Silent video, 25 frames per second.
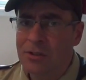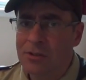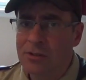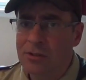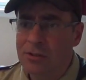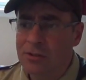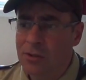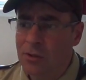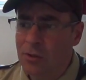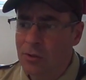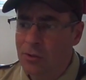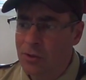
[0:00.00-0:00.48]

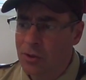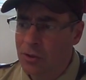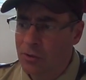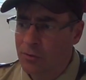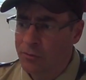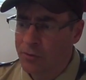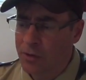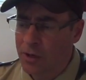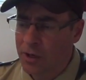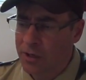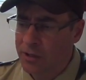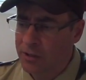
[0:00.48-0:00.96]
So they're
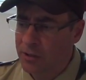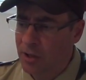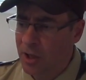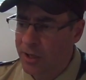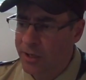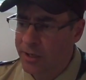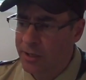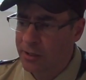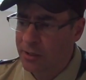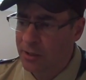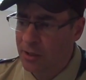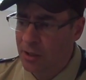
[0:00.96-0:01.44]
very
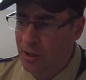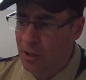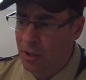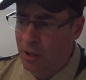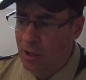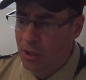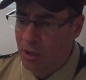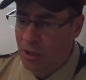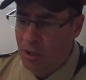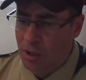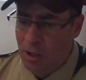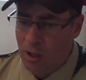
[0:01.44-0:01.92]
light,
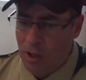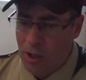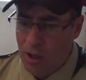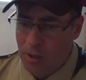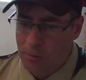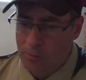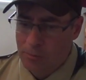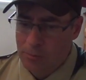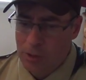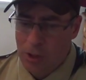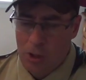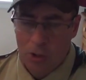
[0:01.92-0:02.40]

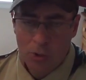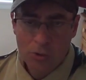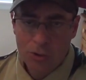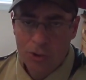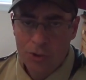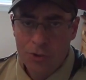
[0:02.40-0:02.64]
low